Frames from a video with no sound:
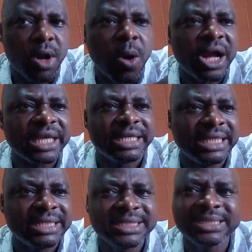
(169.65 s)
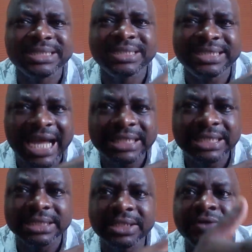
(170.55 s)
or against
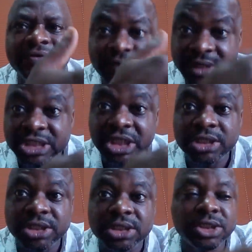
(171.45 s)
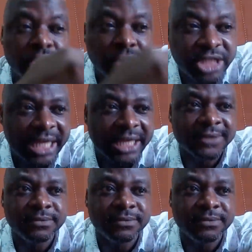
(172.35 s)
tithing for the church today.